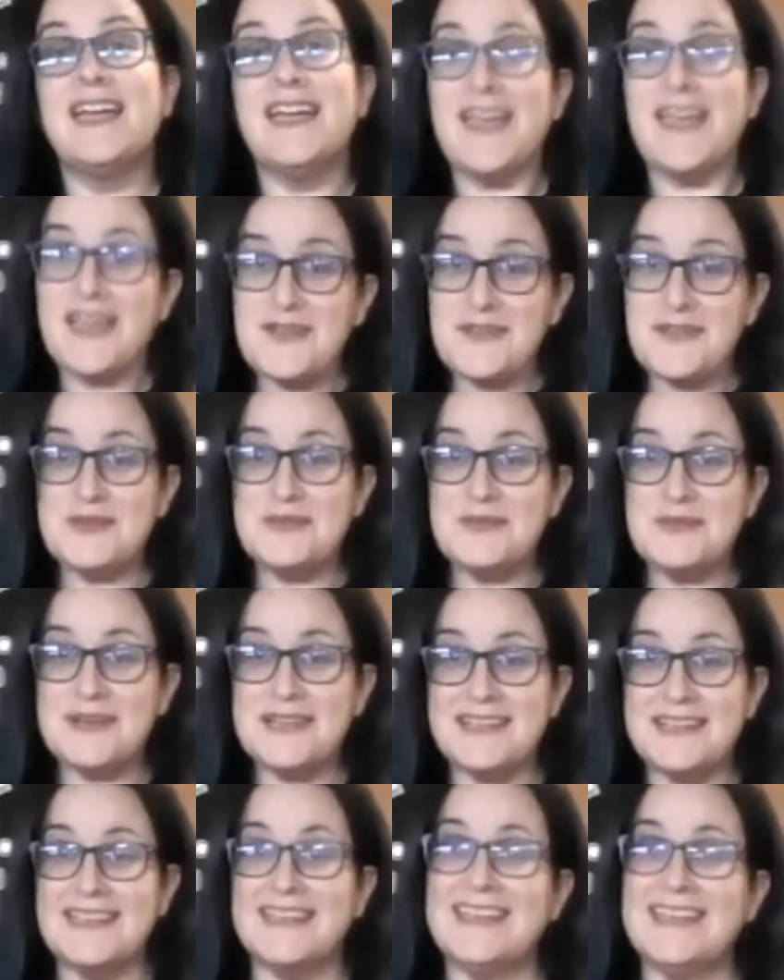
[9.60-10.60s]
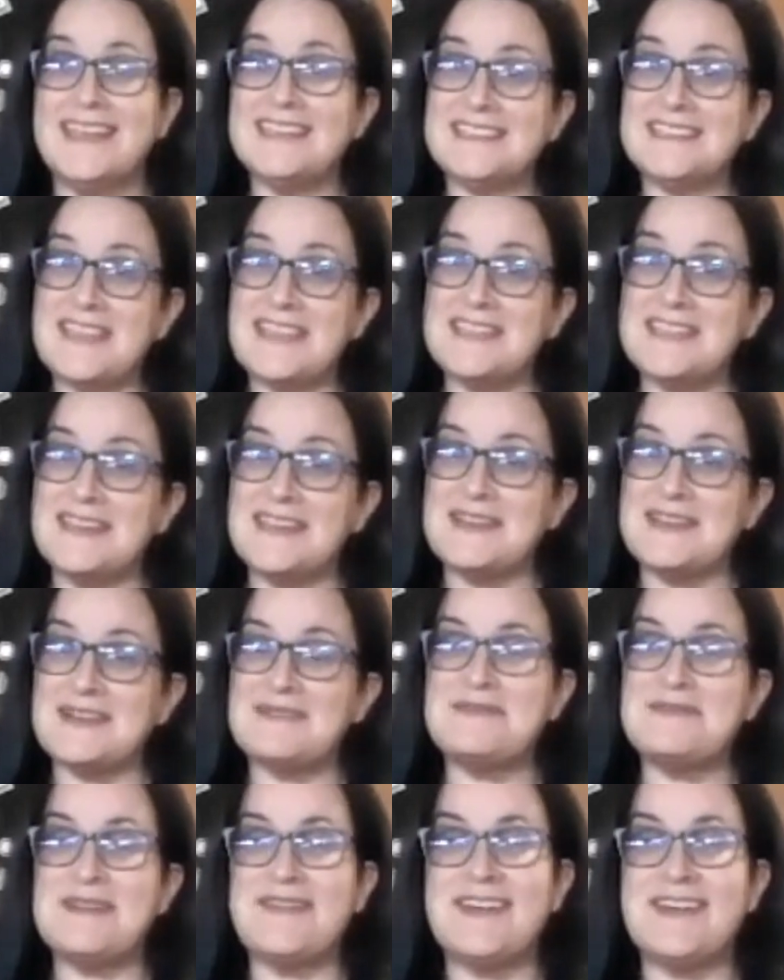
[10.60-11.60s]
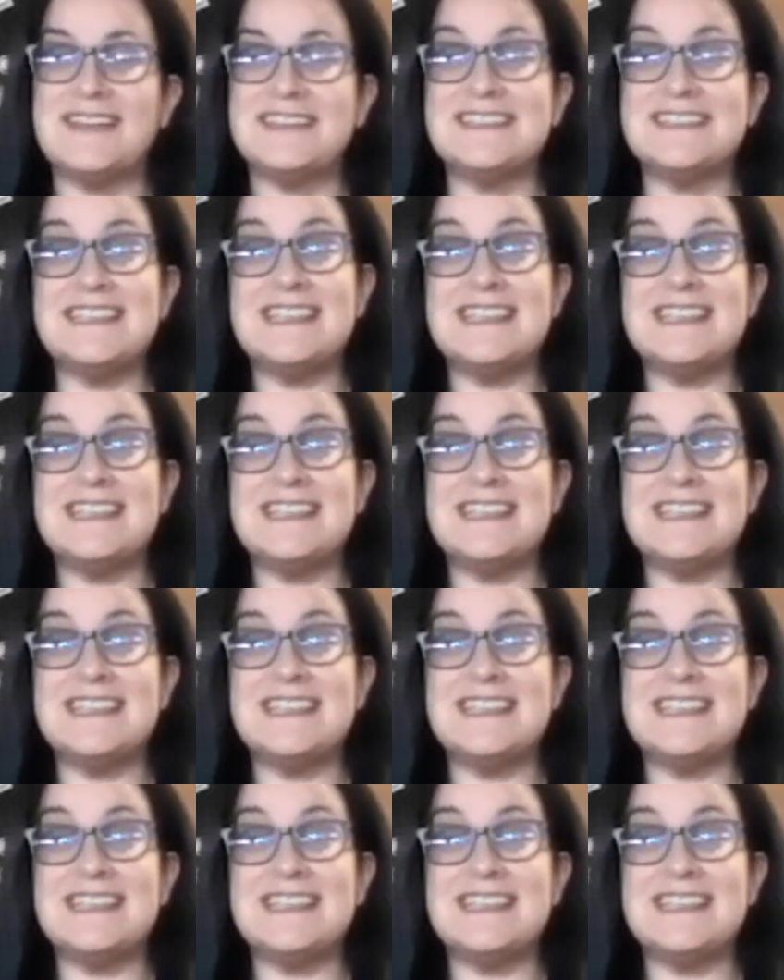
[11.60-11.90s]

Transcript: Hey everyone, it's Adrianna Cuevas.